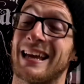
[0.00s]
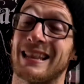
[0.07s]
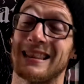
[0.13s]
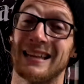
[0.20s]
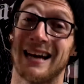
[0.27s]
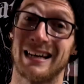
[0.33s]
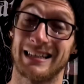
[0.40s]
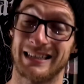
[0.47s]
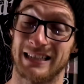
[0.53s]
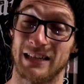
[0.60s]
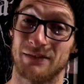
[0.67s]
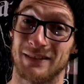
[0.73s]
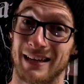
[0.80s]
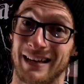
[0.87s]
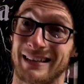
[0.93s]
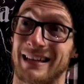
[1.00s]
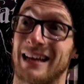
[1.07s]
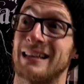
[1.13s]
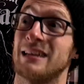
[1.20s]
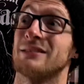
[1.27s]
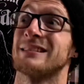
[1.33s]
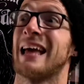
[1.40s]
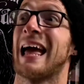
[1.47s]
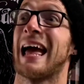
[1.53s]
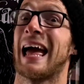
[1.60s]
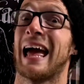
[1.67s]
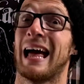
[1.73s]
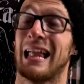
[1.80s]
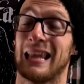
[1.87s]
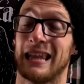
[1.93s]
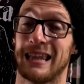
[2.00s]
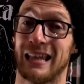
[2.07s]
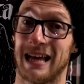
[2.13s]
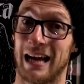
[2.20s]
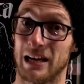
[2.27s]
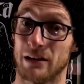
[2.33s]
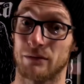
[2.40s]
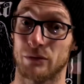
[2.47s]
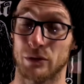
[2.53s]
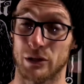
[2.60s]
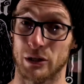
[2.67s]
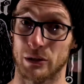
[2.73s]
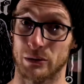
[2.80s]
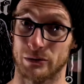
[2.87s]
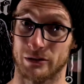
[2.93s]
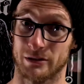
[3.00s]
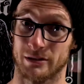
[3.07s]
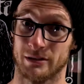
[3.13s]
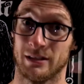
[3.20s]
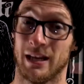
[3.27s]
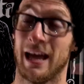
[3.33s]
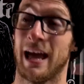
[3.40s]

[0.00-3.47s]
a lot of stiff leg deadlifts, a lot of rows,